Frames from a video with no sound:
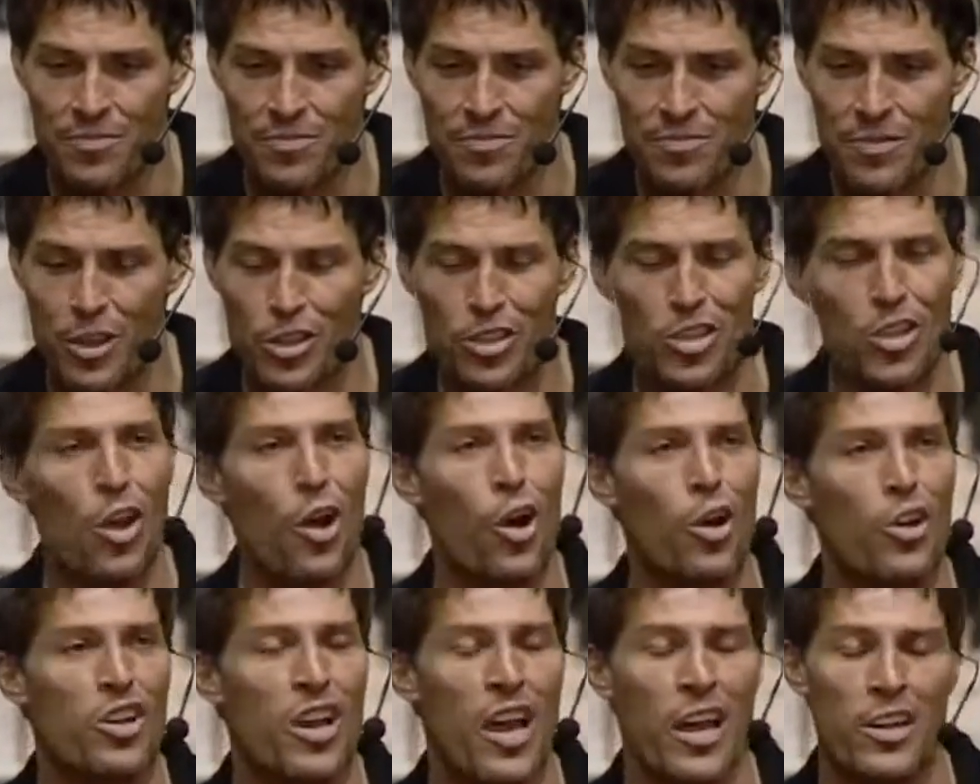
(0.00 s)
There's an
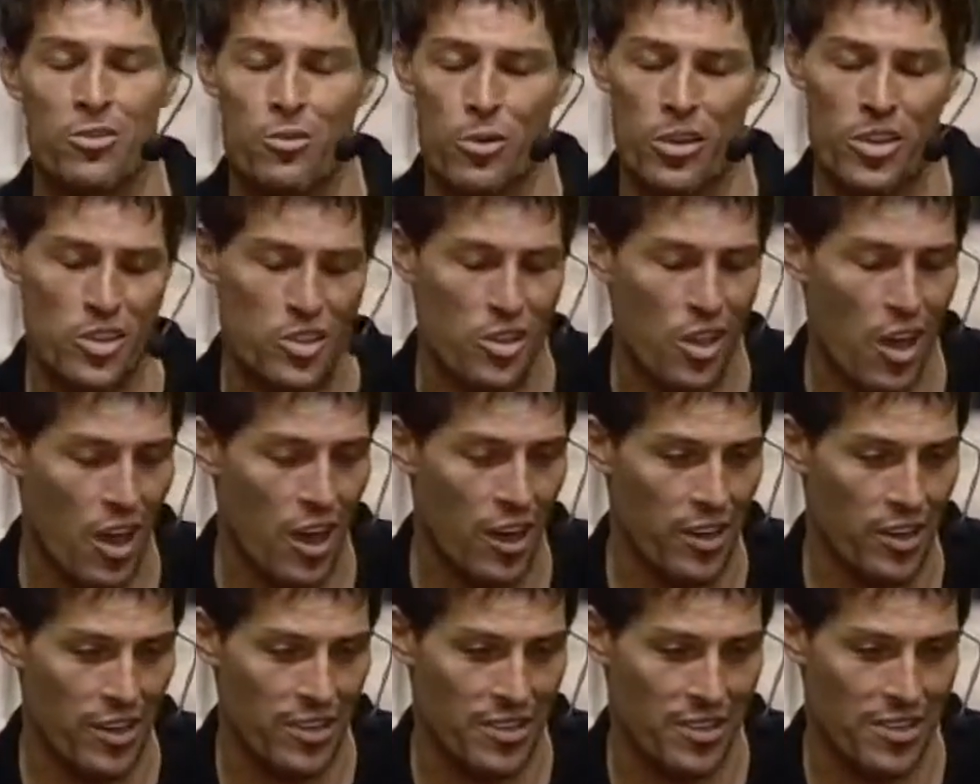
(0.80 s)
old country
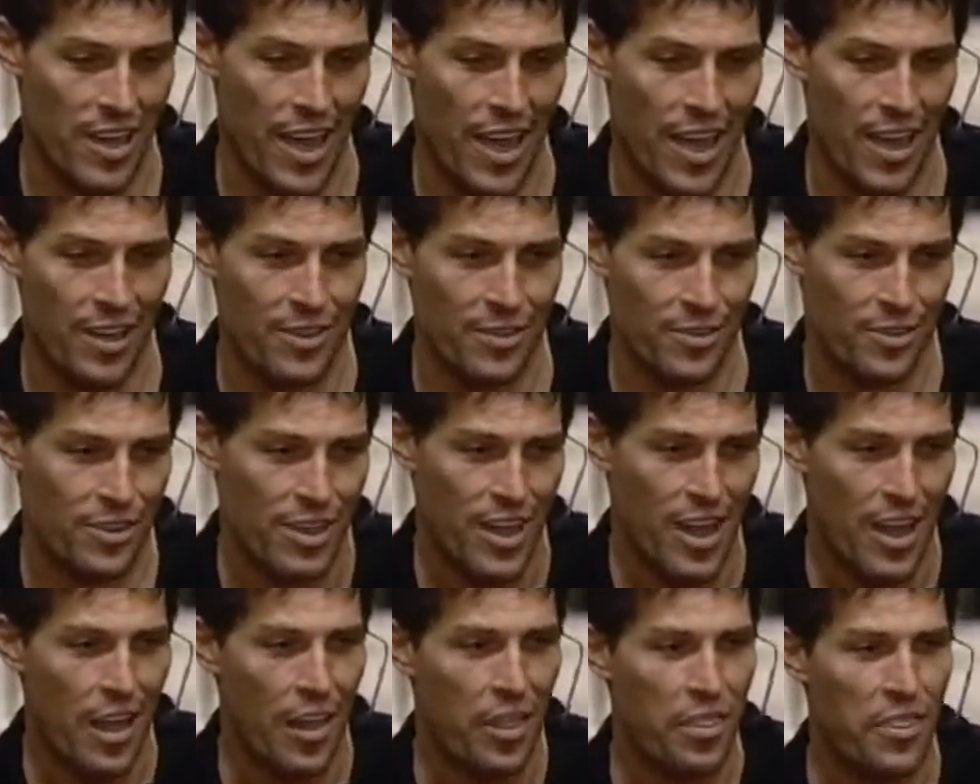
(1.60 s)
song that says,
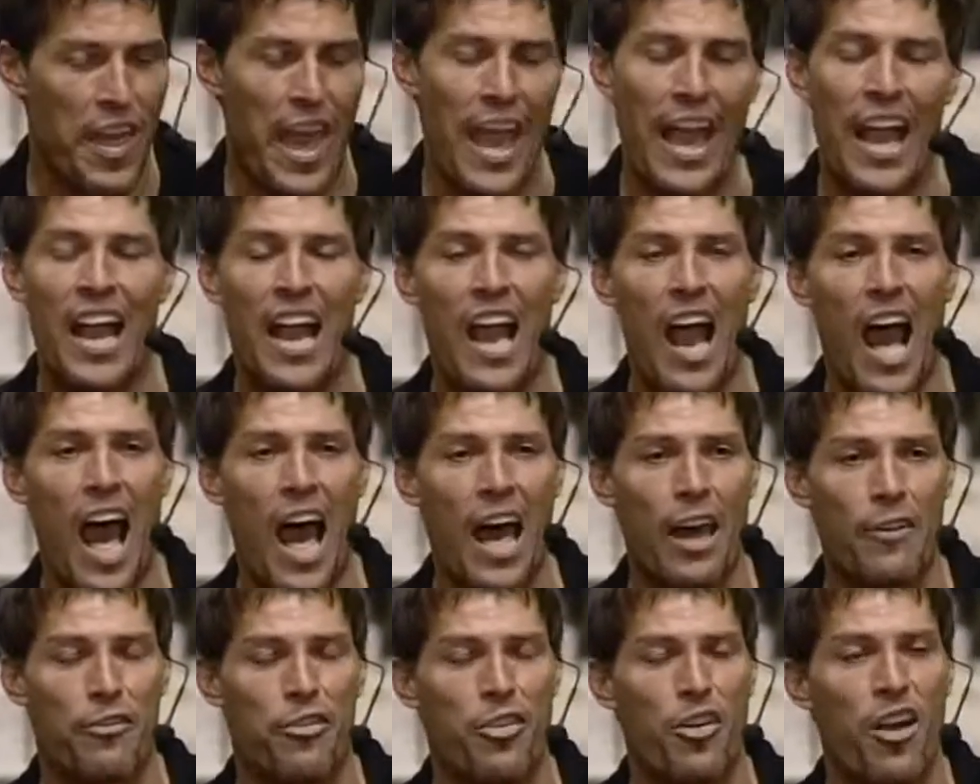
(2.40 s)
thank
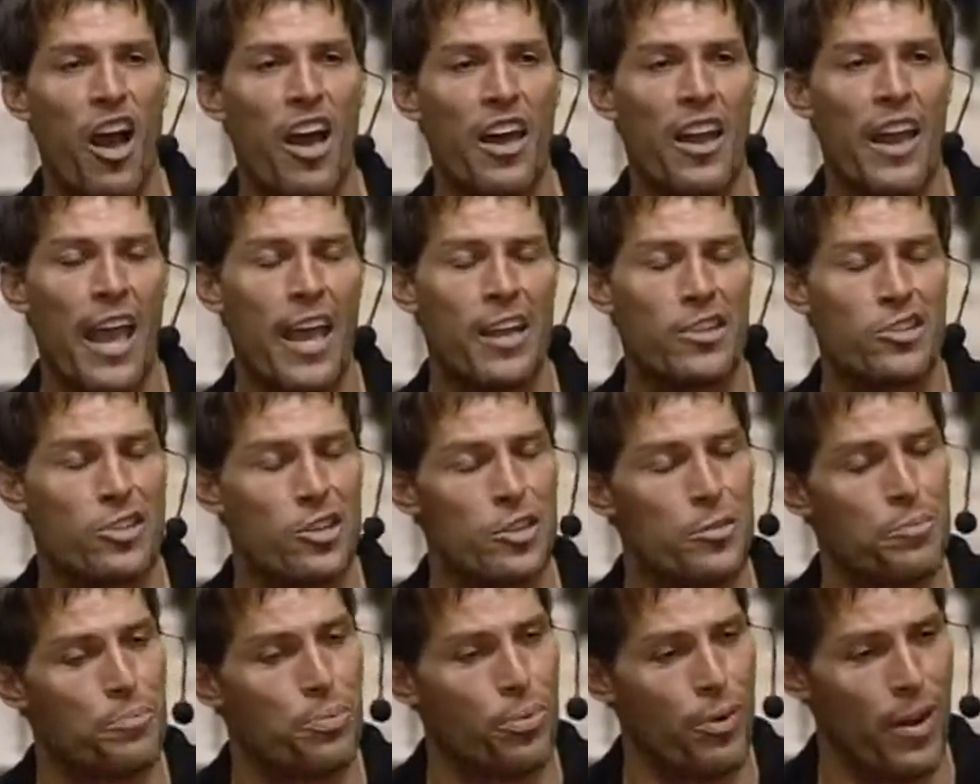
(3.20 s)
God for
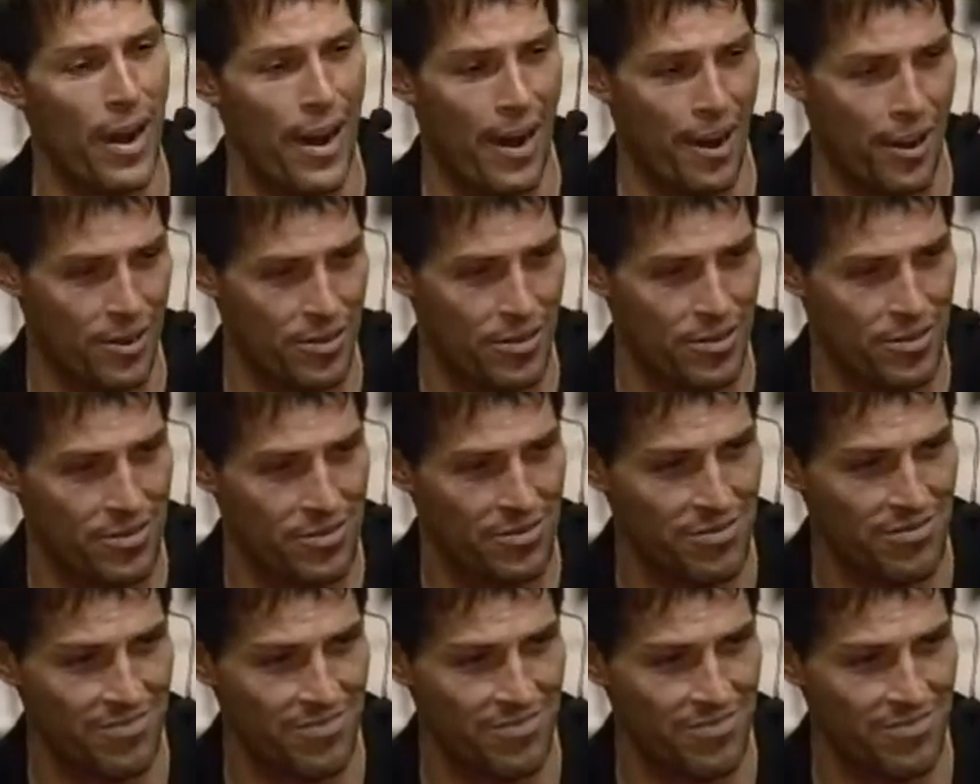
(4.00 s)
unanswered prayers.